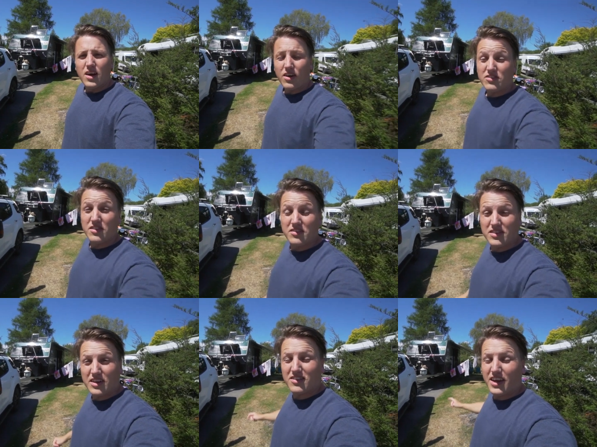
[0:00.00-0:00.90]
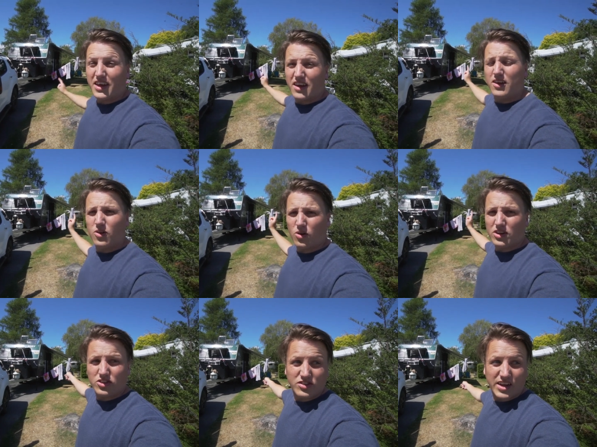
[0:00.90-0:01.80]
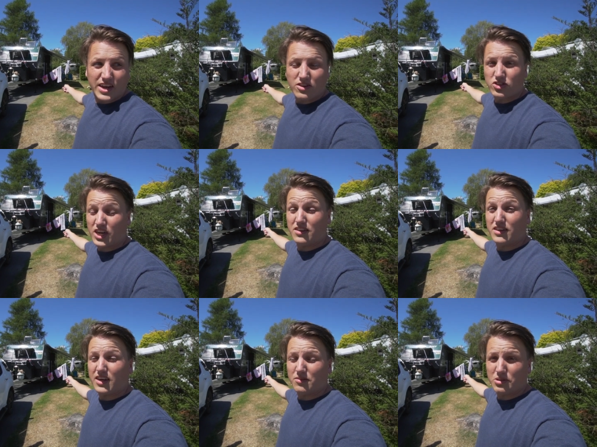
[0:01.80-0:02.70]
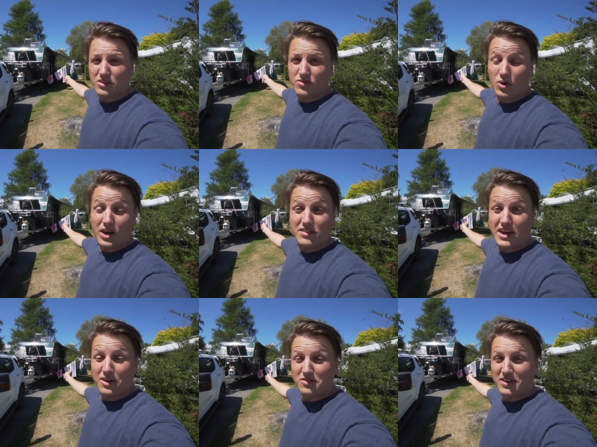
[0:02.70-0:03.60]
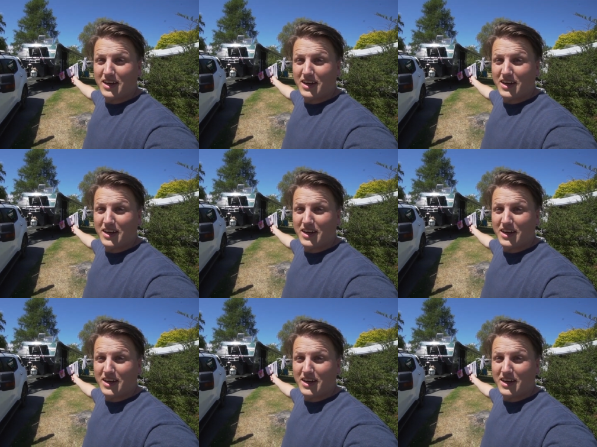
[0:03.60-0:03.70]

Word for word: Alright, so this is our site here, or I should say our shanty town because of all our towels.